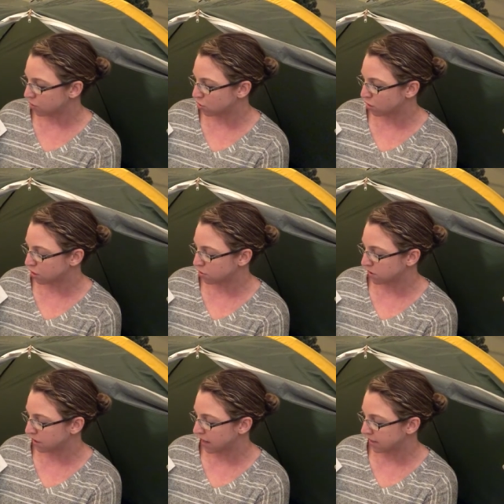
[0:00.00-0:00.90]
George
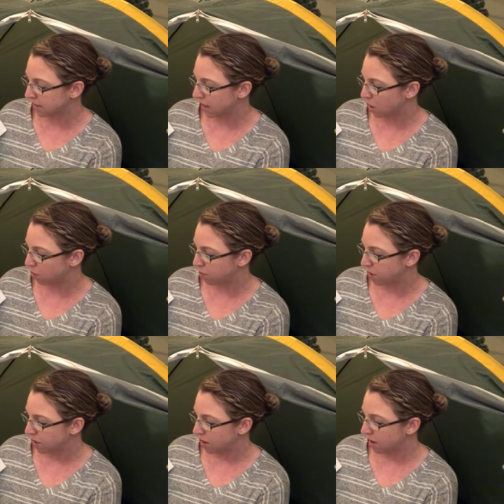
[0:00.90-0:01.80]
was glad to help,
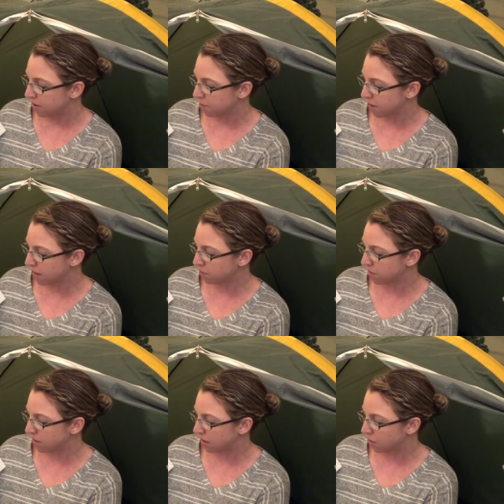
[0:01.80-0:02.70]
and the man
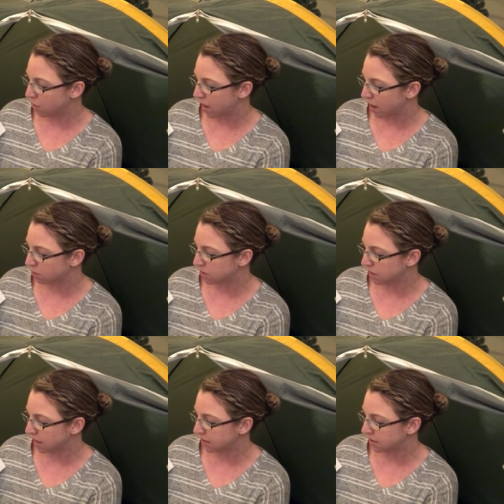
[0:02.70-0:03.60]
with the yellow hat was
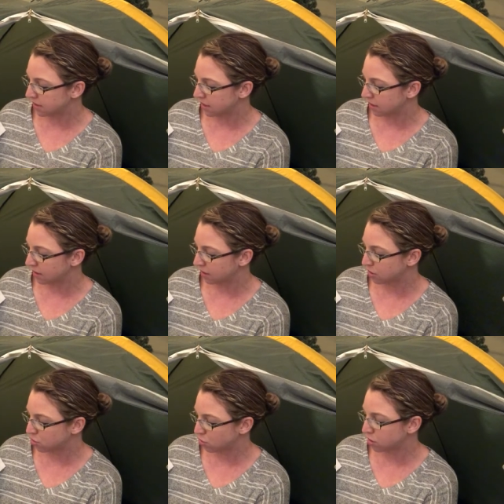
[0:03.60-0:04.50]
glad to see
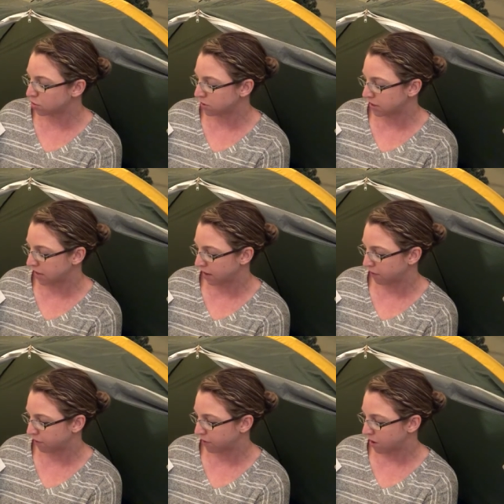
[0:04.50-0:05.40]
that George was
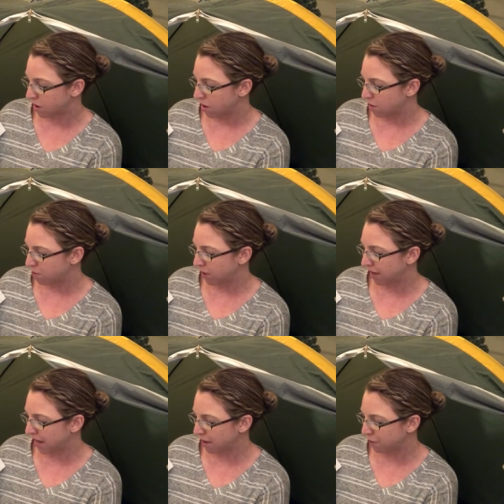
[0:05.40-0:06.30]
safe. But
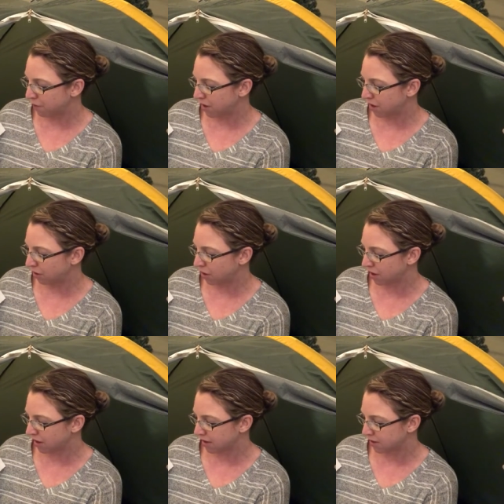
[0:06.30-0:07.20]
he had a funny
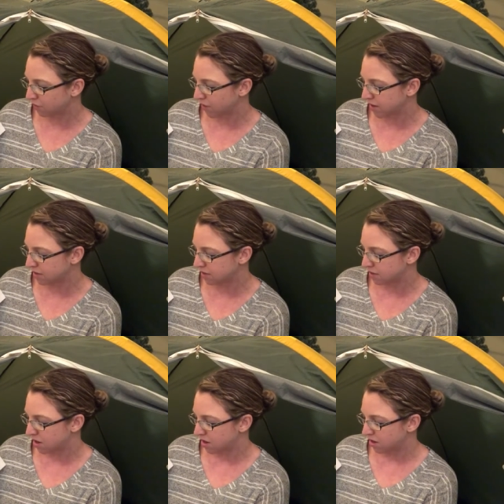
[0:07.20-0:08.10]
look on his face.
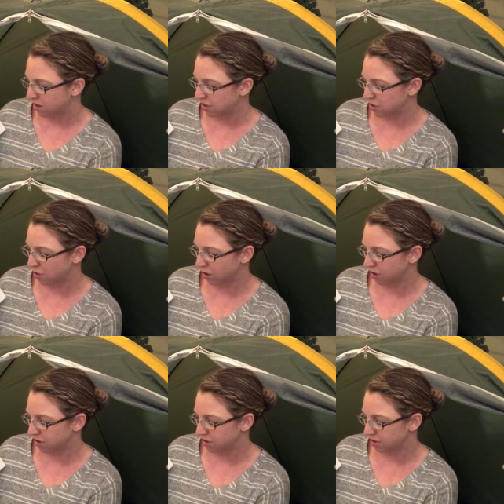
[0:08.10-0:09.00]

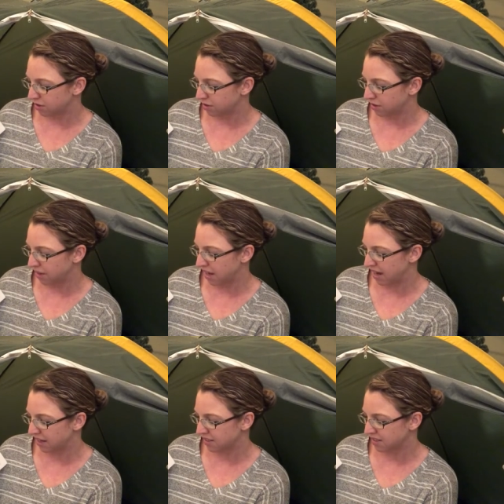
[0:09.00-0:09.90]
George, he
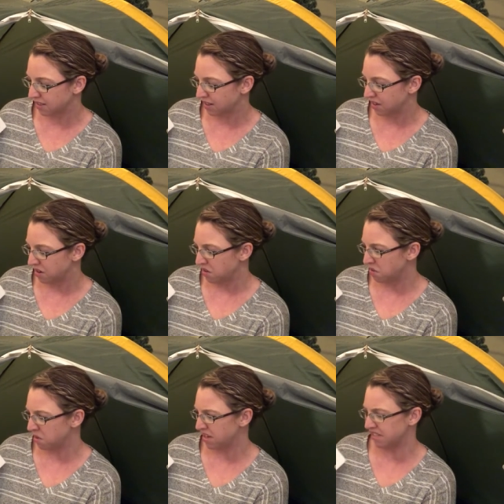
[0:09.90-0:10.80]
asked,
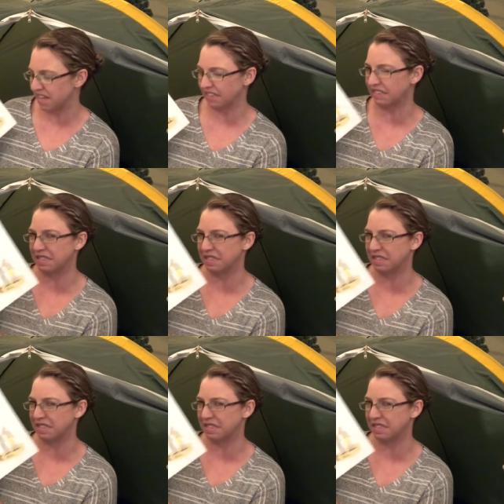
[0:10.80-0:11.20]
what is that